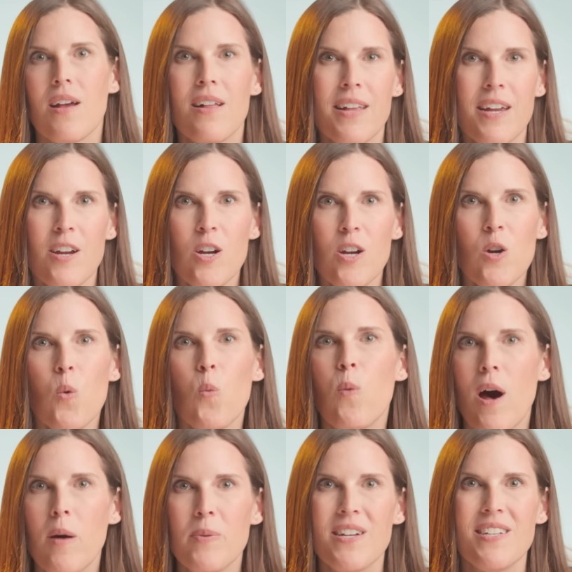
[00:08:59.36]
Clear,
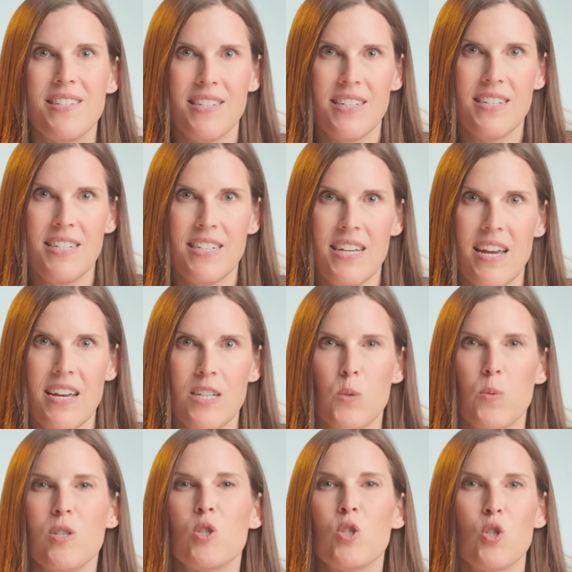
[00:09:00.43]
well-placed CTAs
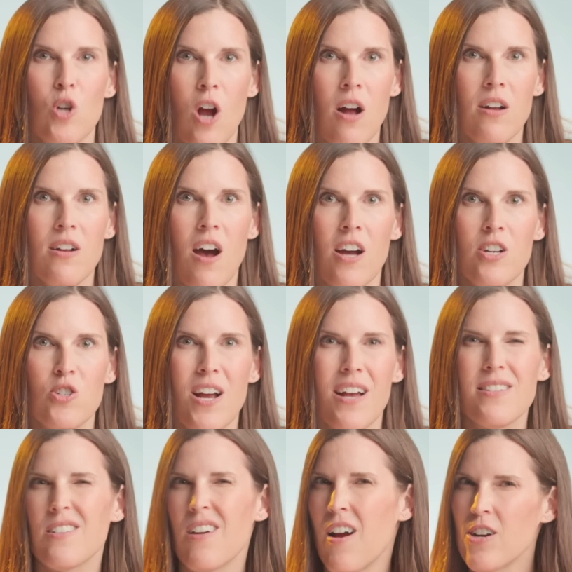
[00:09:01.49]
with strong
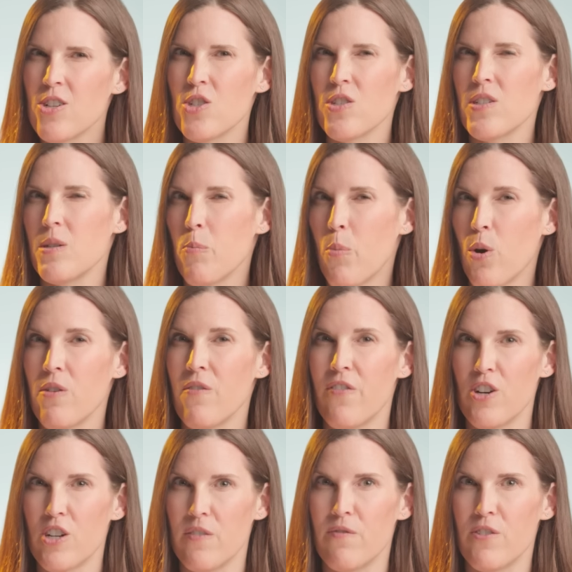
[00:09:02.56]
contrast aren't just important for
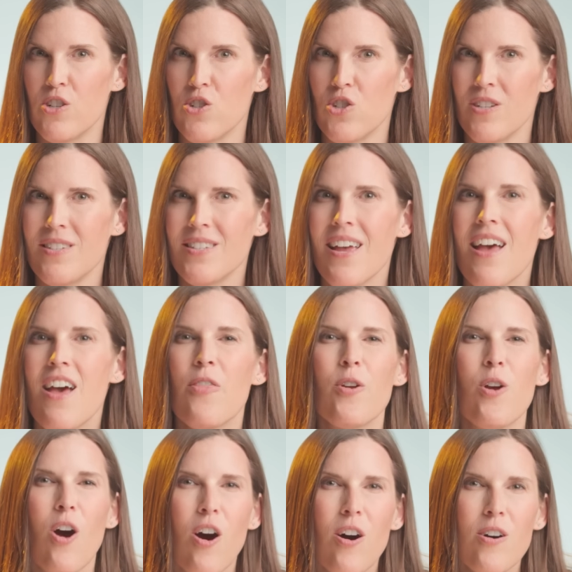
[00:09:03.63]
conversions,
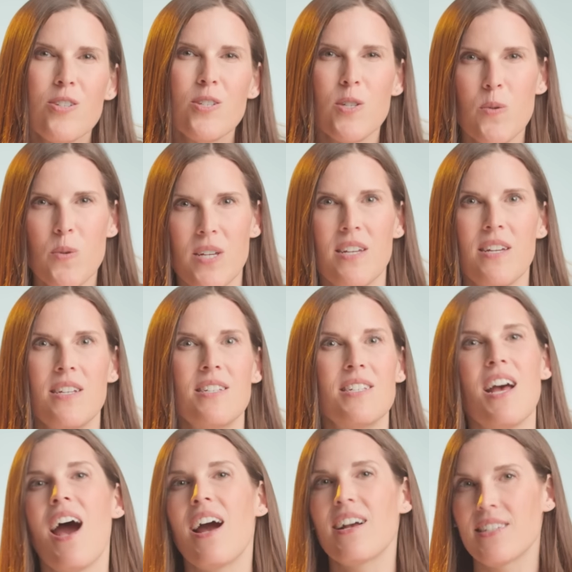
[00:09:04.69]
they're also key
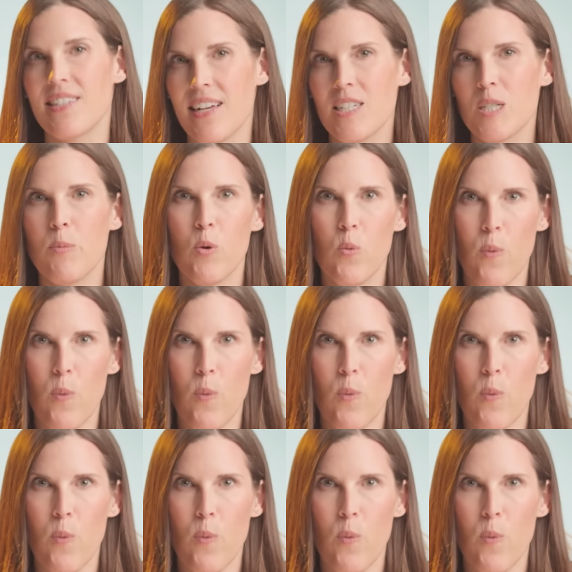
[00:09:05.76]
to accessible